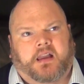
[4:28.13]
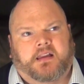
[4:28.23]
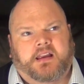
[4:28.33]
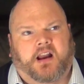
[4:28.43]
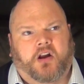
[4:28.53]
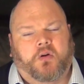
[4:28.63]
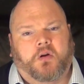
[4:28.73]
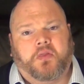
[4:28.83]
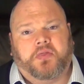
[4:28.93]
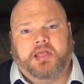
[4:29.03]
you know,
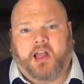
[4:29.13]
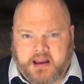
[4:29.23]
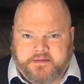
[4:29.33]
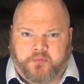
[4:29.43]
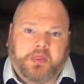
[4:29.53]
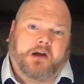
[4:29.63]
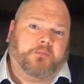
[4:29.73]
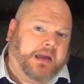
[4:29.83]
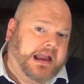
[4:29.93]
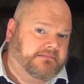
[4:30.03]
life without
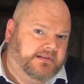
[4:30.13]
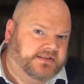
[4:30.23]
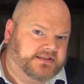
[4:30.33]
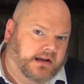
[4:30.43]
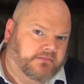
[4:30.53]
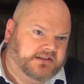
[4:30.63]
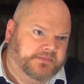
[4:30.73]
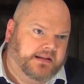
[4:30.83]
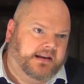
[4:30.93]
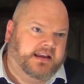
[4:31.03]
parents
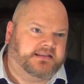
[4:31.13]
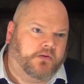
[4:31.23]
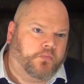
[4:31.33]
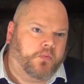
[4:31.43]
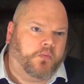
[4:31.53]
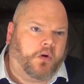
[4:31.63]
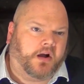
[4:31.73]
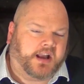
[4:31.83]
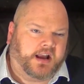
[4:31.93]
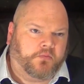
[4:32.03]
ultimately. So
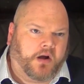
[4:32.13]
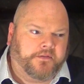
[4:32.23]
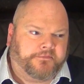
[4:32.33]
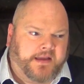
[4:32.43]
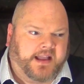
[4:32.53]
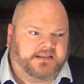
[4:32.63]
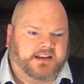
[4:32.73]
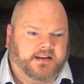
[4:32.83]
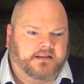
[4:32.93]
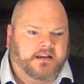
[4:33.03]
what effect
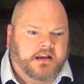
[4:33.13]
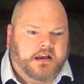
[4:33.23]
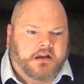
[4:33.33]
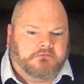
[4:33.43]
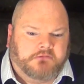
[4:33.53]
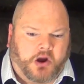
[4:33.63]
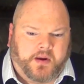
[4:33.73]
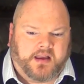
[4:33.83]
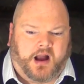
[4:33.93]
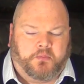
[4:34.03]
can
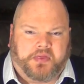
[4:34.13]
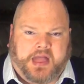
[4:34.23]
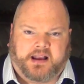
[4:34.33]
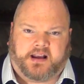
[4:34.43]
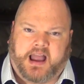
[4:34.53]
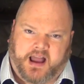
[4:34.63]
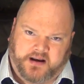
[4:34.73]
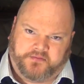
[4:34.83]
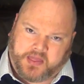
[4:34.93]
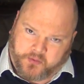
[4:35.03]
growing up with that kind
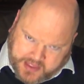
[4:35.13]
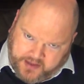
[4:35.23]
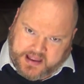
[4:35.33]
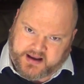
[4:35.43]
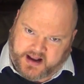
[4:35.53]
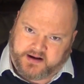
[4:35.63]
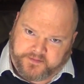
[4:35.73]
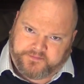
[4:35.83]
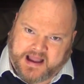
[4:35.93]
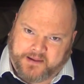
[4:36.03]
of, without that kind of
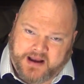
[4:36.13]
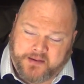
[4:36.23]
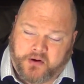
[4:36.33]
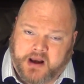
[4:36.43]
family